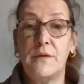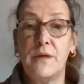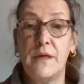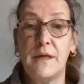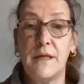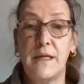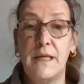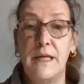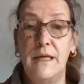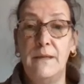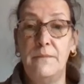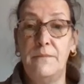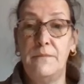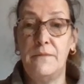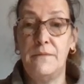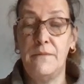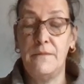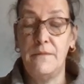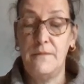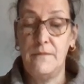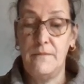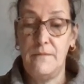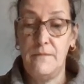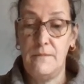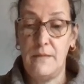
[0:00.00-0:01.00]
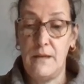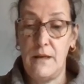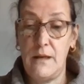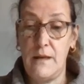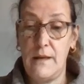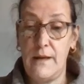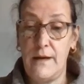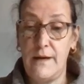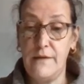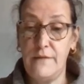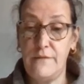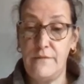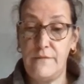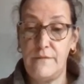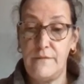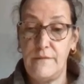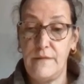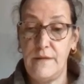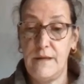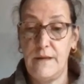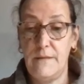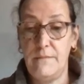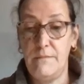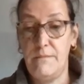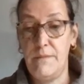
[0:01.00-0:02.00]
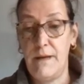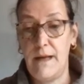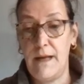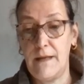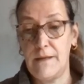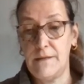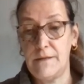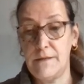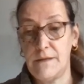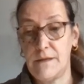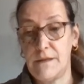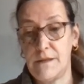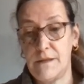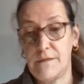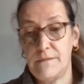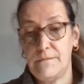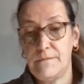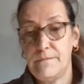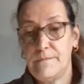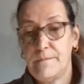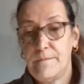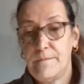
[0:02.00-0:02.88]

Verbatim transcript: can keep life in balance.